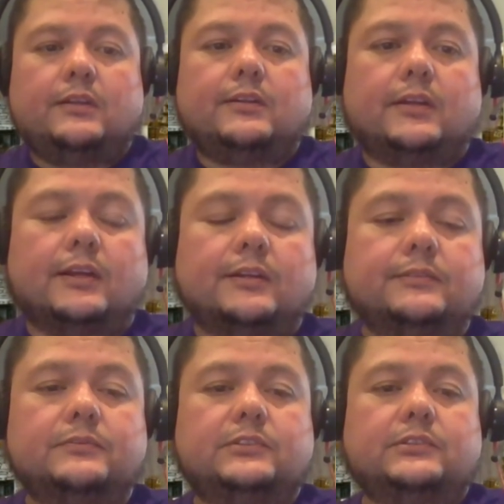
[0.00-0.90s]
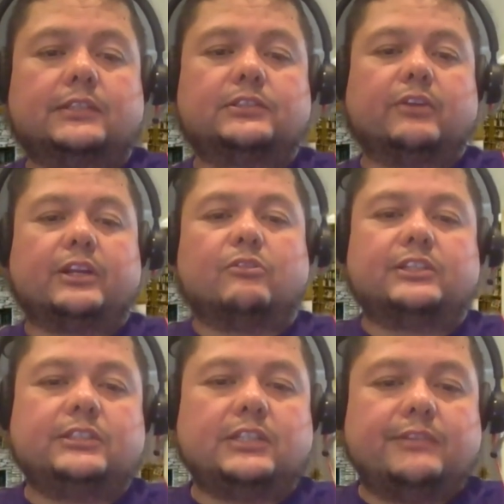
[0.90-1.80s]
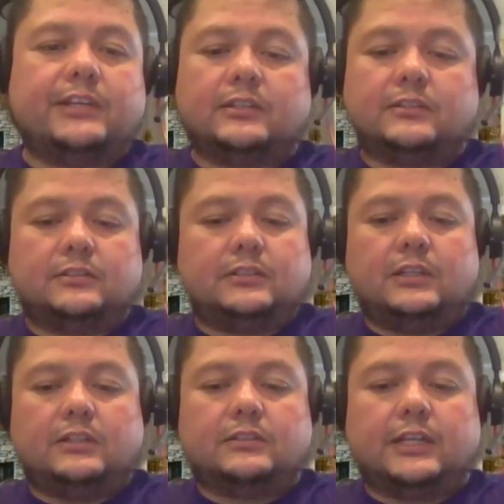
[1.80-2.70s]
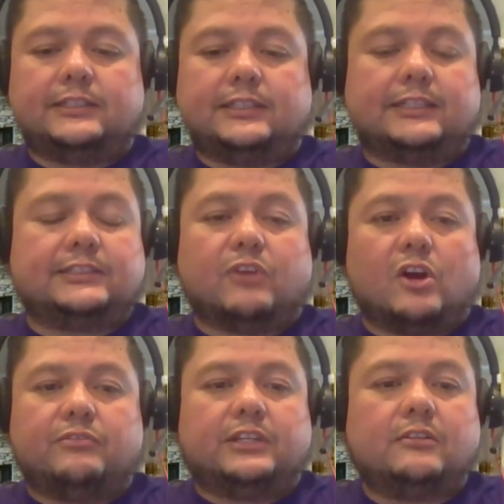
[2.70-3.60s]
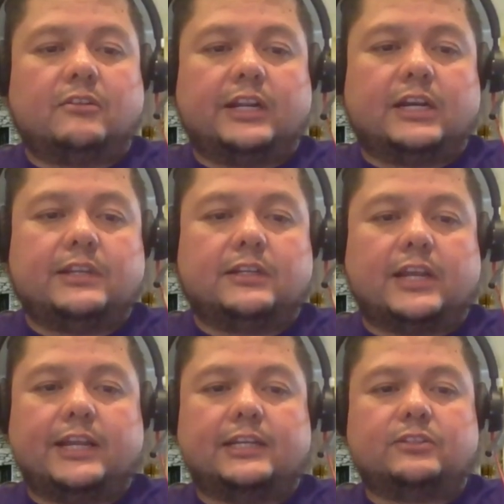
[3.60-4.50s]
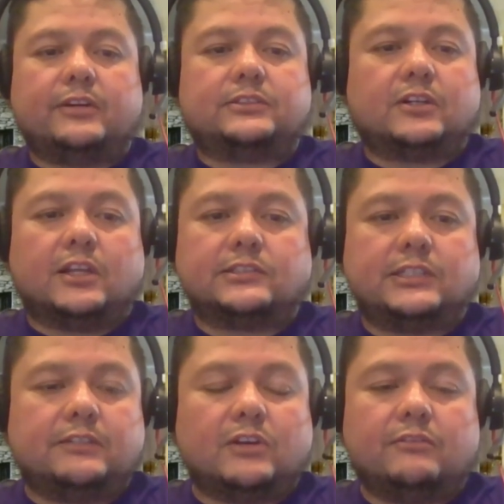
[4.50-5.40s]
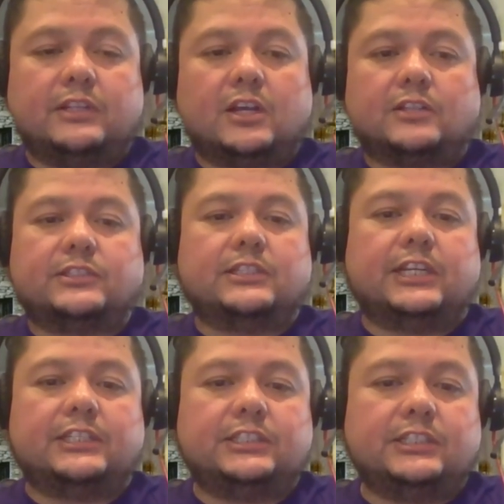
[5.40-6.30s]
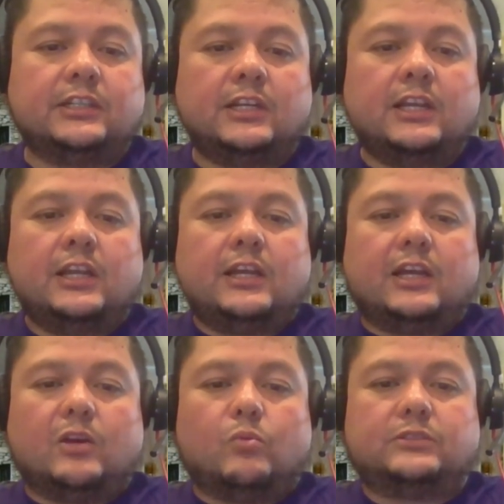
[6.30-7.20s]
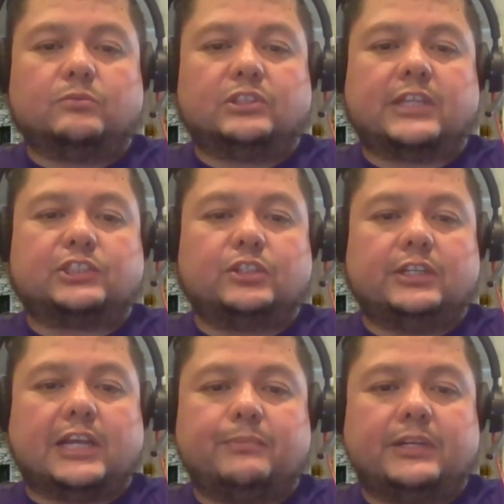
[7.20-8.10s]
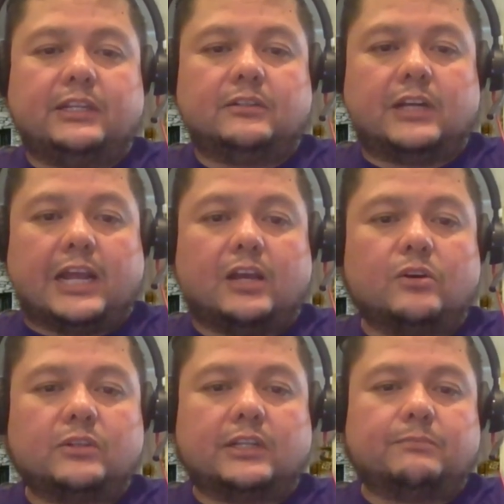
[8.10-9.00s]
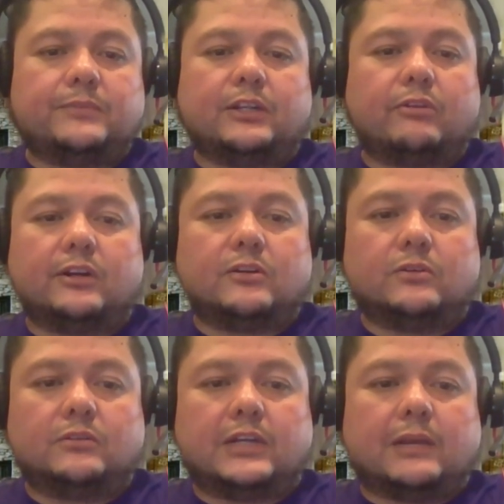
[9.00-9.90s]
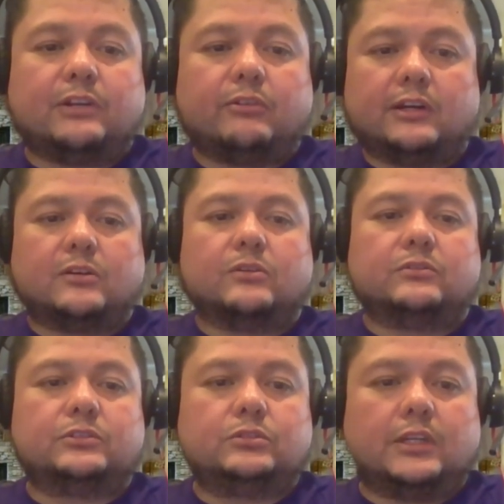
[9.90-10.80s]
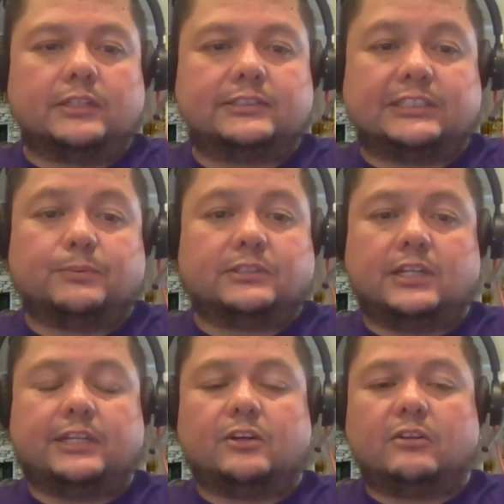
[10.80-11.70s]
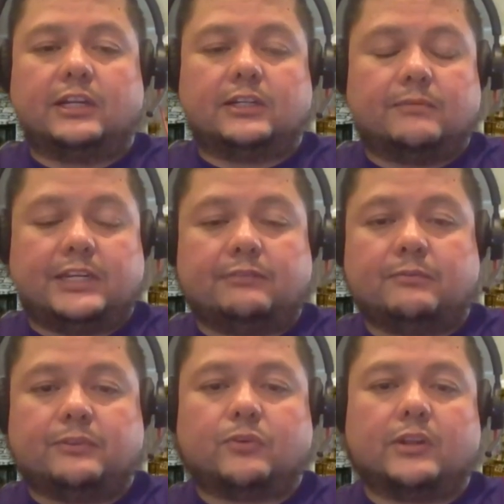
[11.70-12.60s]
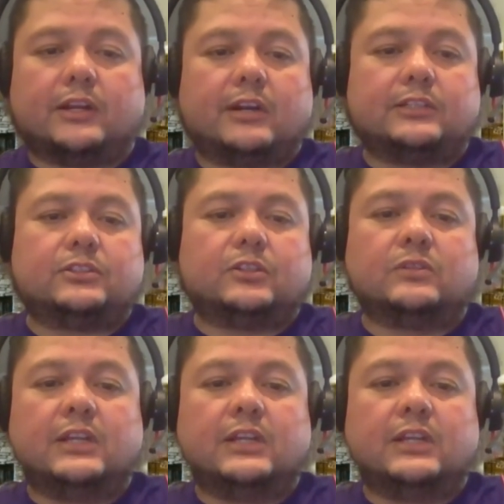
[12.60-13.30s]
That's a great question. I mean, it's evolving, right? I mean, AI threats are constantly evolving and constantly changing. What's actually happening now can be critical, not be critical 6 months later, right? I mean, even before that, right? So,